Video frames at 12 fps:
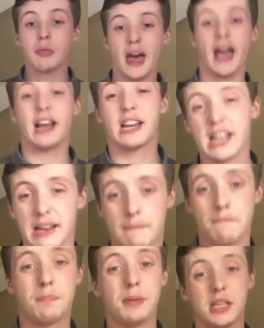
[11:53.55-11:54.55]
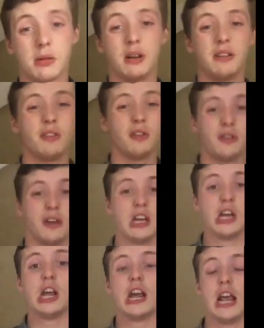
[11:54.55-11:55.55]
So that can beat someone. If
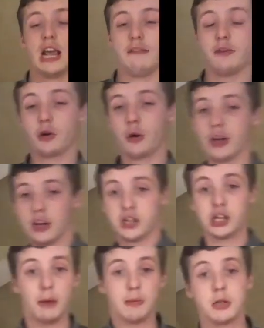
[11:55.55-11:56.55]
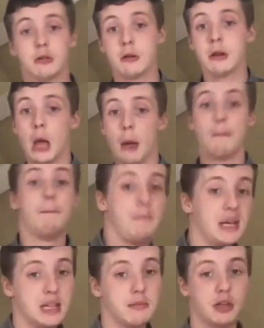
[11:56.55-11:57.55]
you're quick and sharper, you can
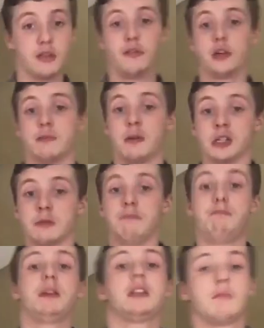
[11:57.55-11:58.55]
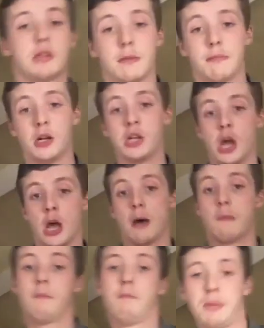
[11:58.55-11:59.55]
beat them to the first punch, beat them to the punch,
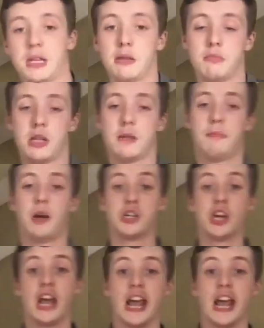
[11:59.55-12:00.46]
beat them to the punch,